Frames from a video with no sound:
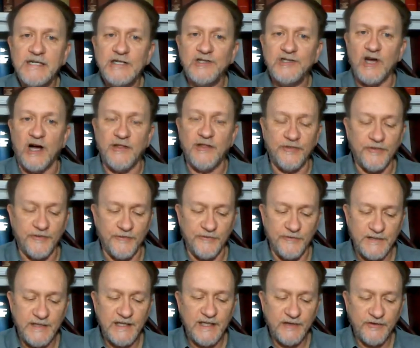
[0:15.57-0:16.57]
John
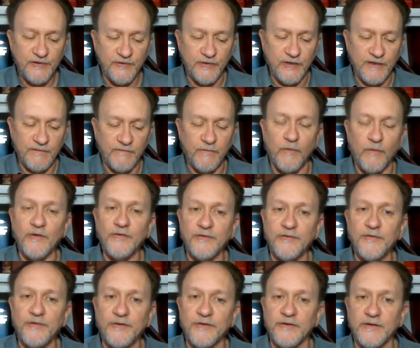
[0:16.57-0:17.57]
13, 34
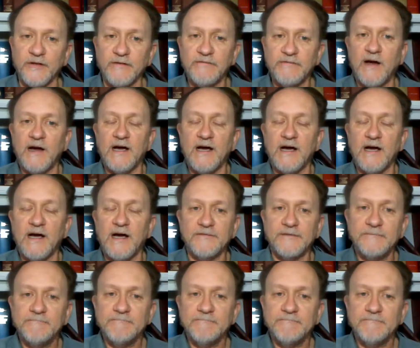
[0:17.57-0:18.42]
through 35.